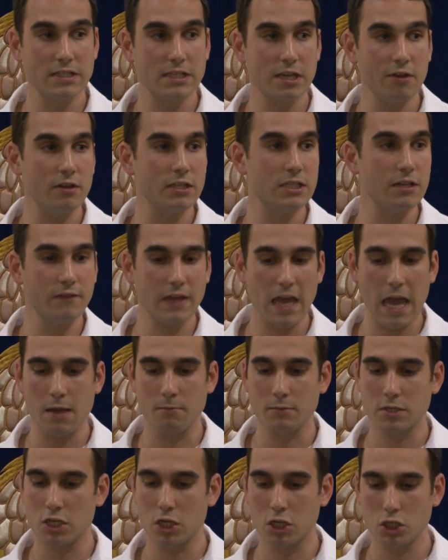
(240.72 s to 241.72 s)
a series of
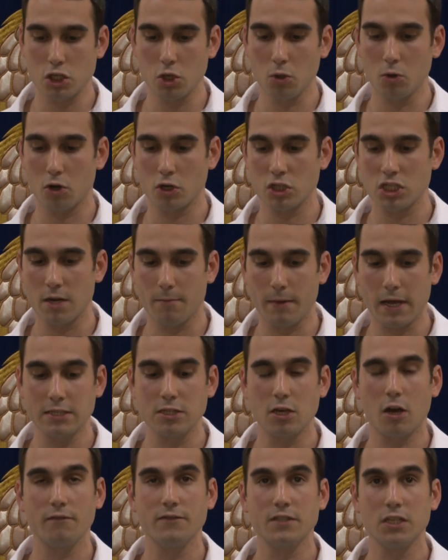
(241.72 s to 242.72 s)
games in a shul on
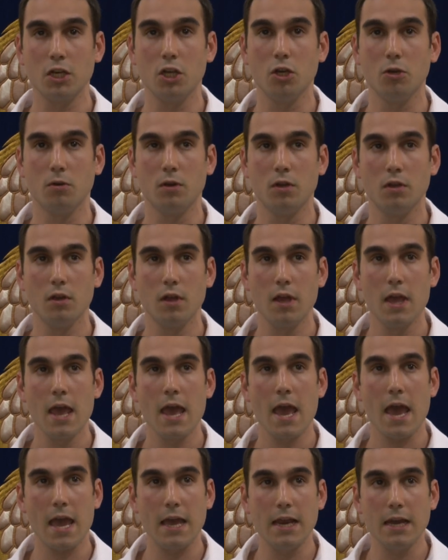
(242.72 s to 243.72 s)
Shabbat afternoon,
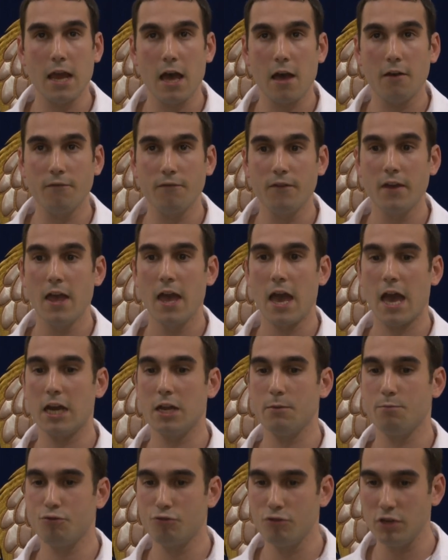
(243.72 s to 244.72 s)
a love
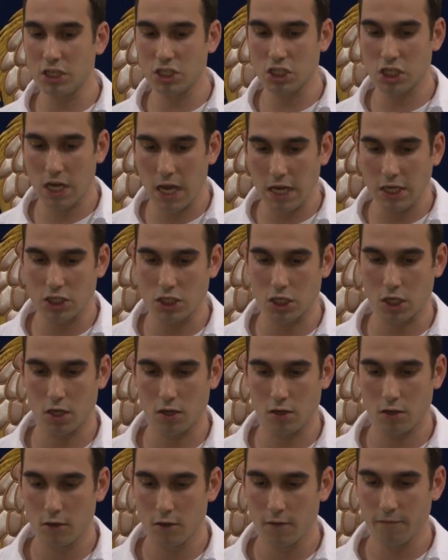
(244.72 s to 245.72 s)
and
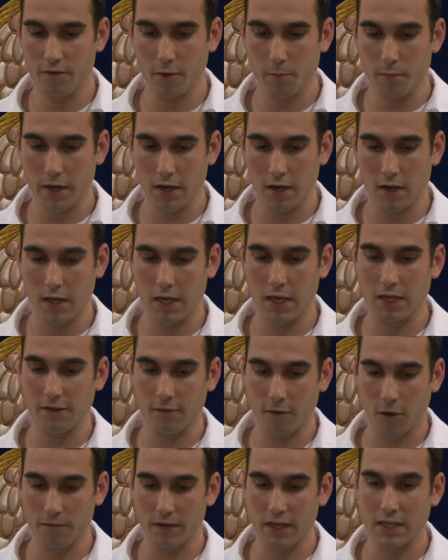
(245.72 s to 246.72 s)
appreciation
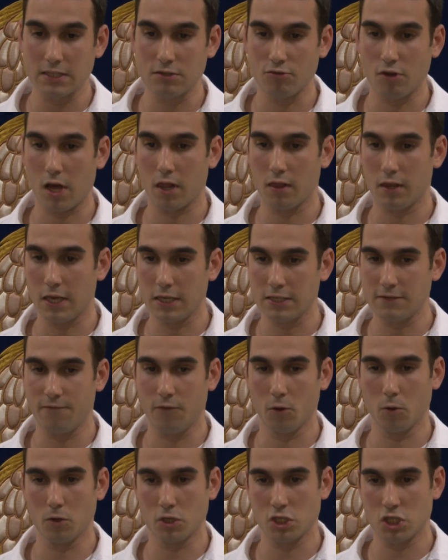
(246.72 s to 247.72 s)
of Israel is
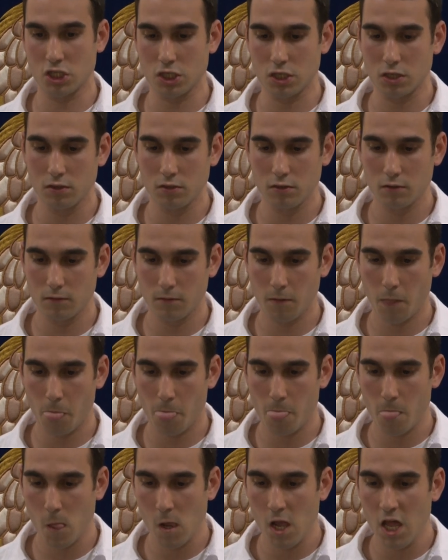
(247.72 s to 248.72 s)
forged.
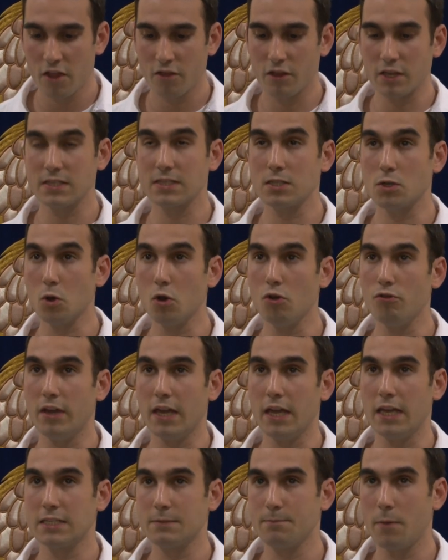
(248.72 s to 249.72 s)
The
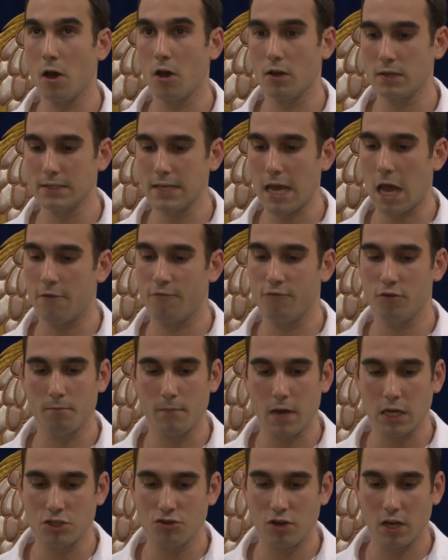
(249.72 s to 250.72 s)
story is passed down from
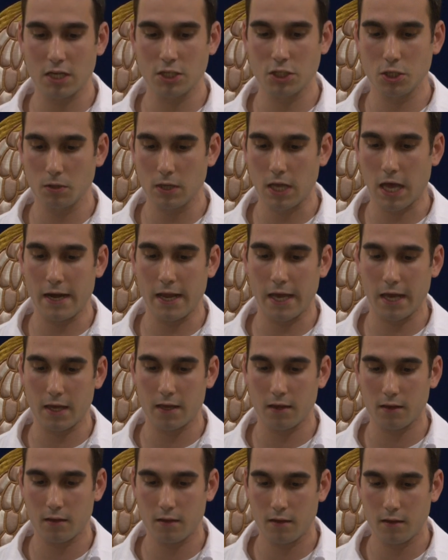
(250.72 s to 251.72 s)
madrich to chanich,
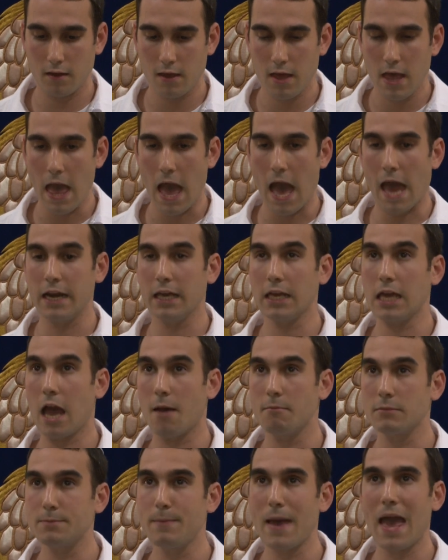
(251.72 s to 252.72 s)
and it
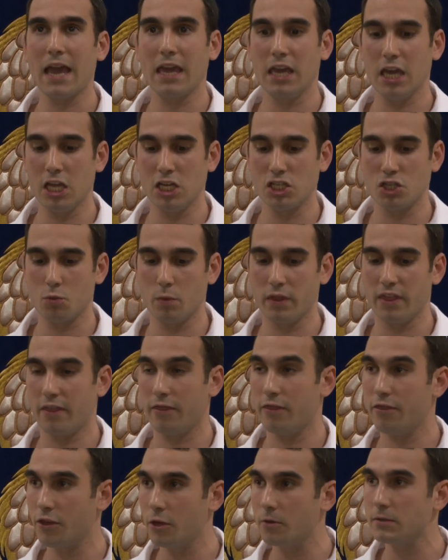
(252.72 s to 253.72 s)
comes packaged with
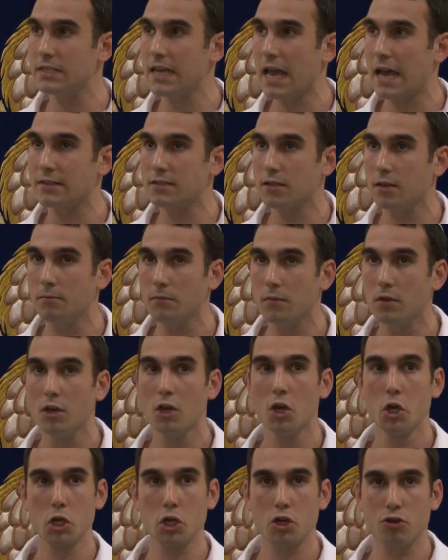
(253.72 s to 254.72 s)
enthusiasm,
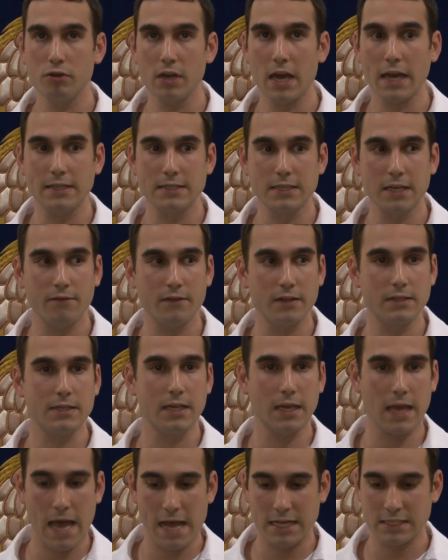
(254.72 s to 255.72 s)

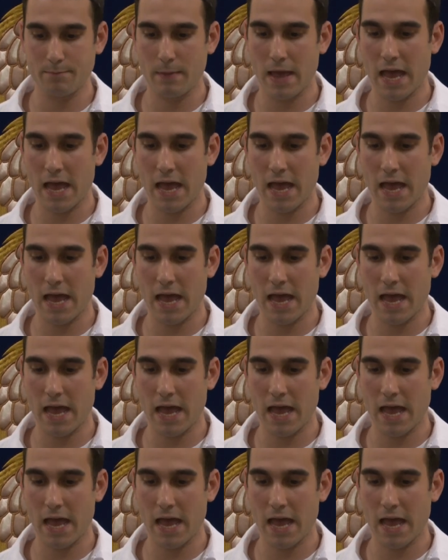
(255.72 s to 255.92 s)
creativity, and